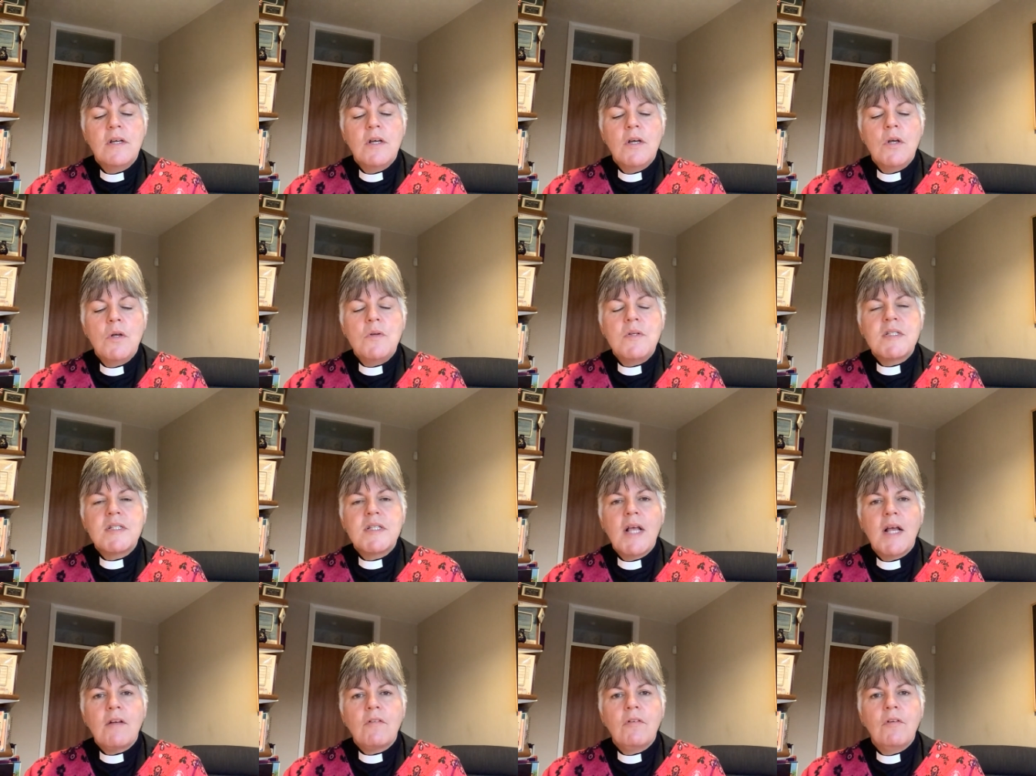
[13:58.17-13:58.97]
whose
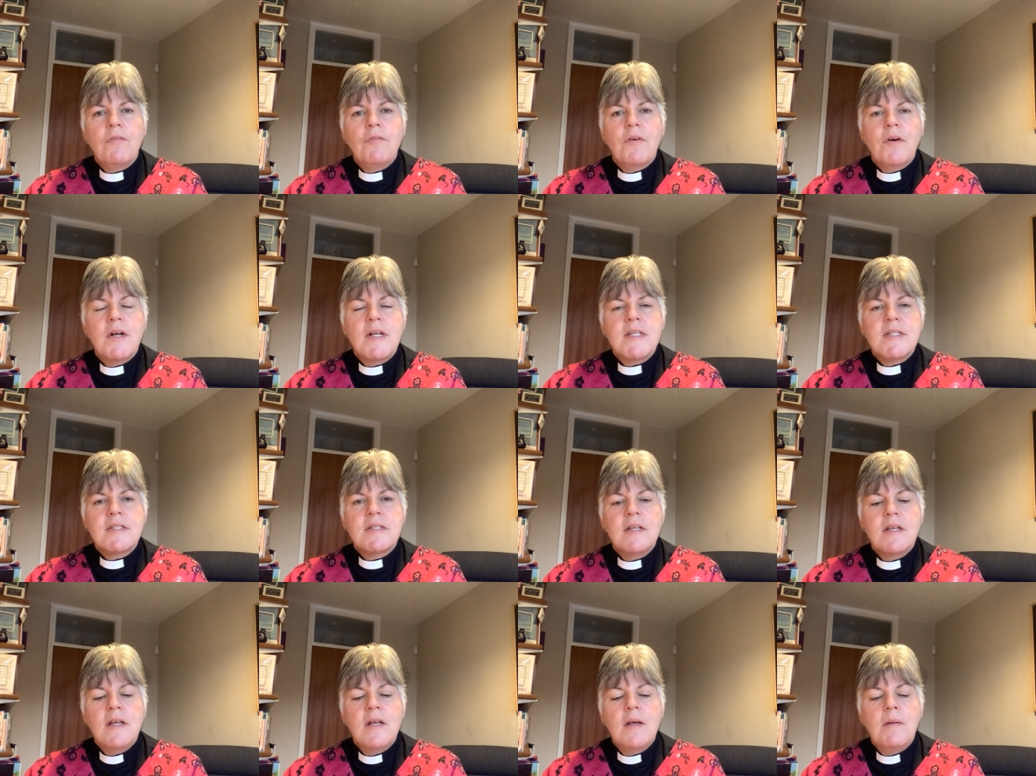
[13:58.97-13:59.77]
sacrifice
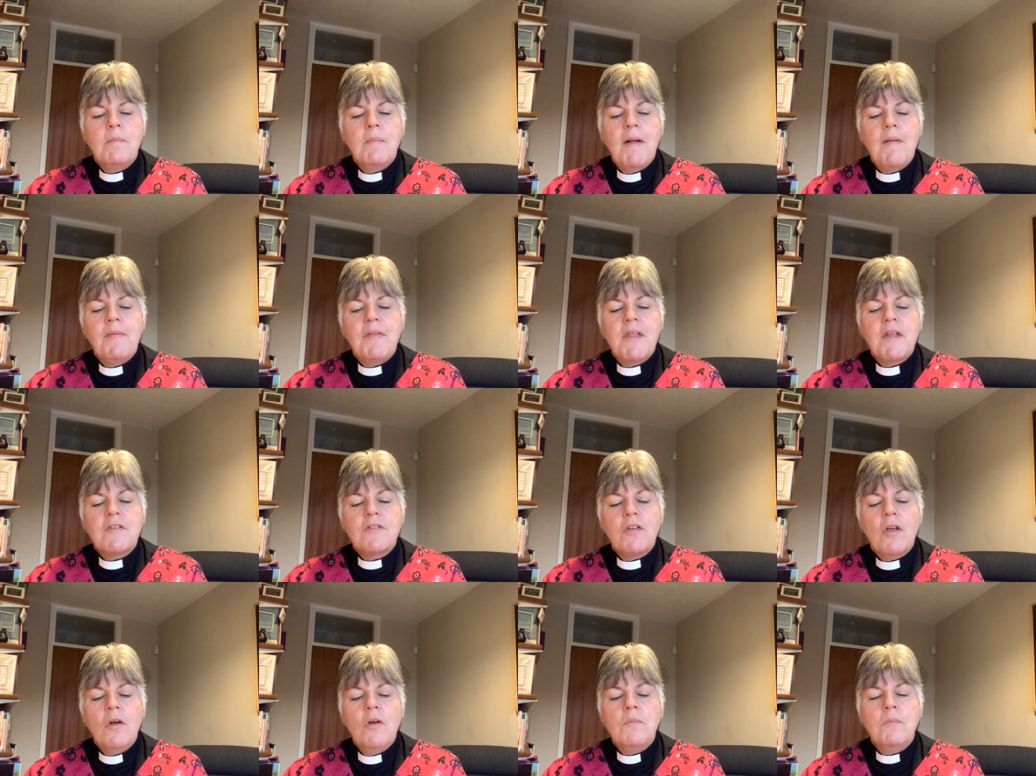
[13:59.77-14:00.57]
made the
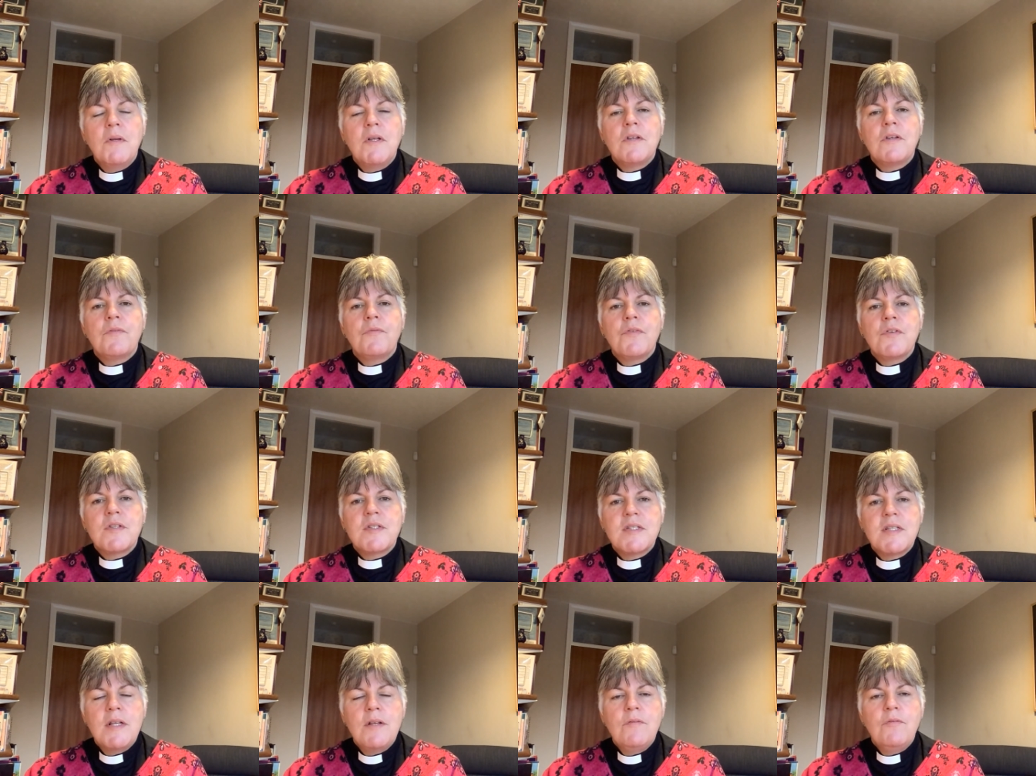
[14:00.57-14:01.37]
atonement for
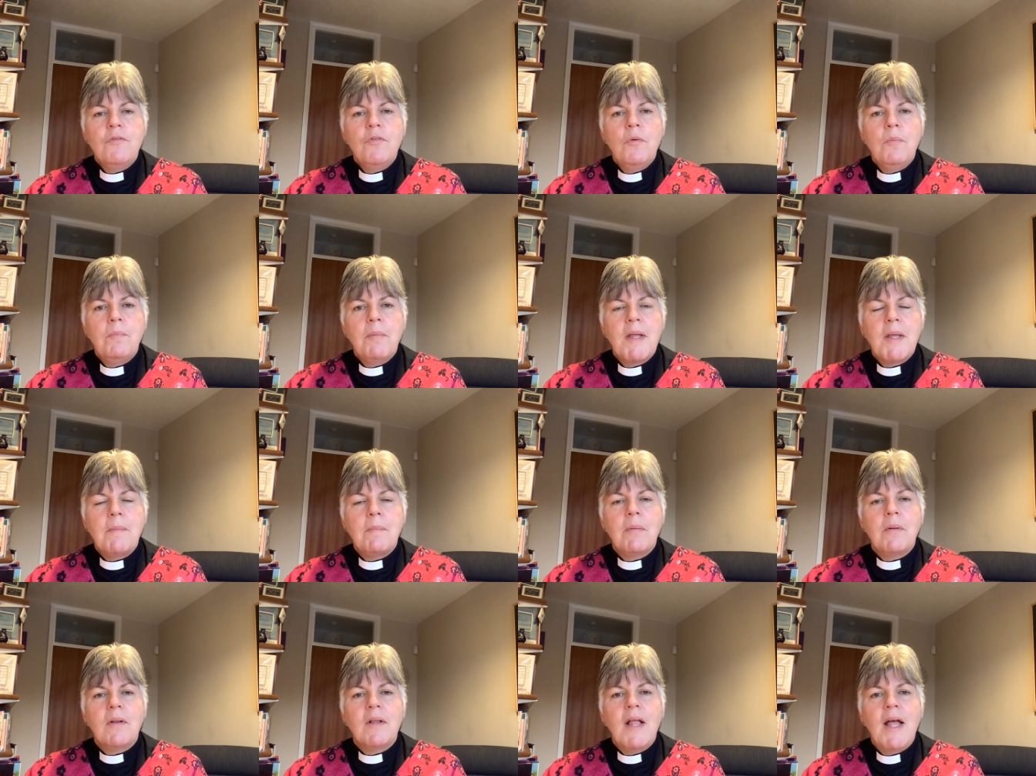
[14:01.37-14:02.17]
sinful
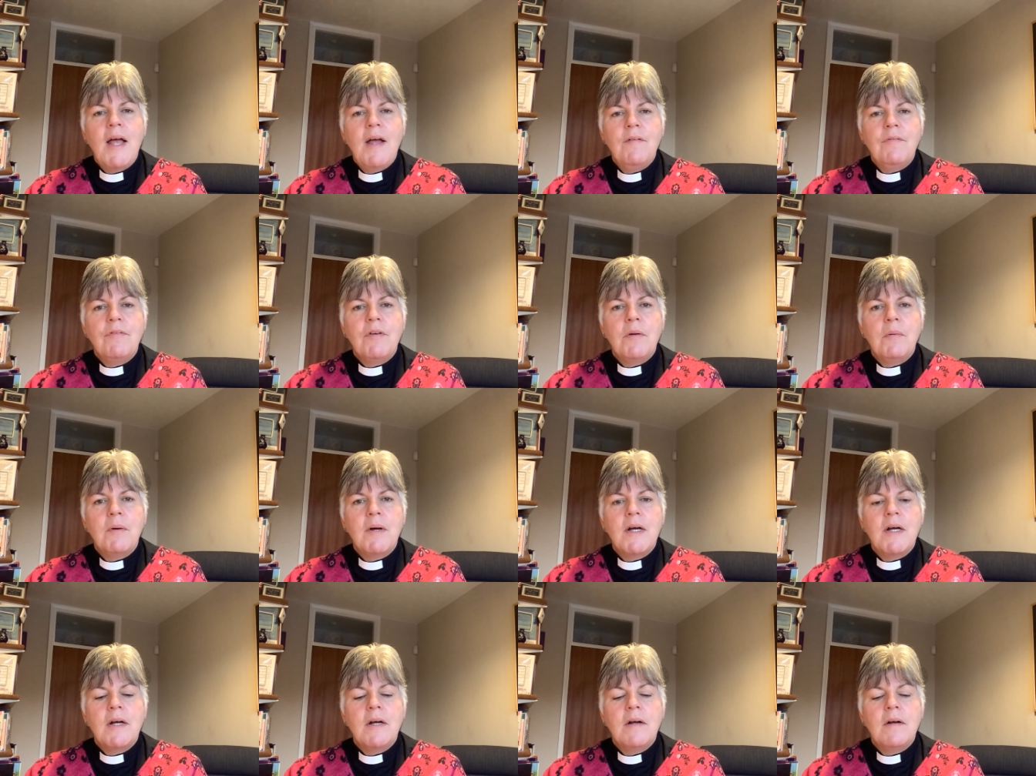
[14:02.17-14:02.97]
people everywhere.